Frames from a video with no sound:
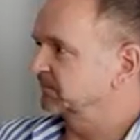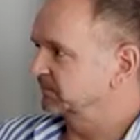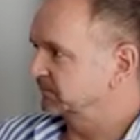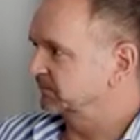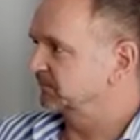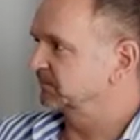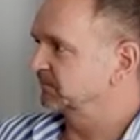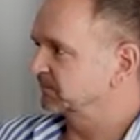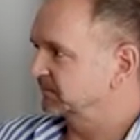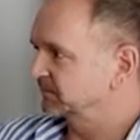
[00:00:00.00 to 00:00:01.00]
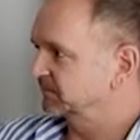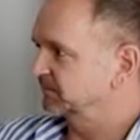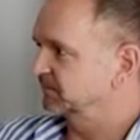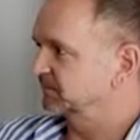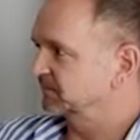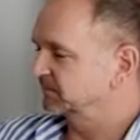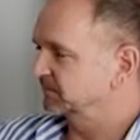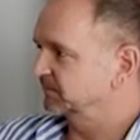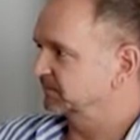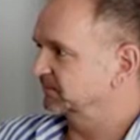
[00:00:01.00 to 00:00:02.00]

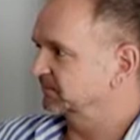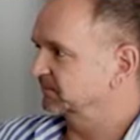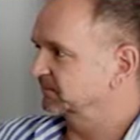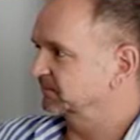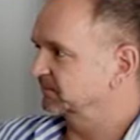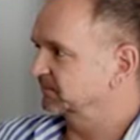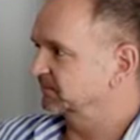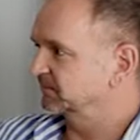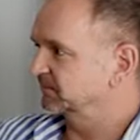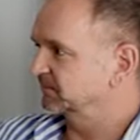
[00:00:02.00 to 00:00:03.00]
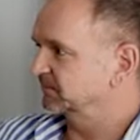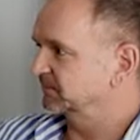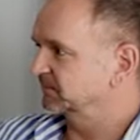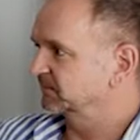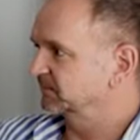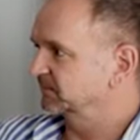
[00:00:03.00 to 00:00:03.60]
[no speech]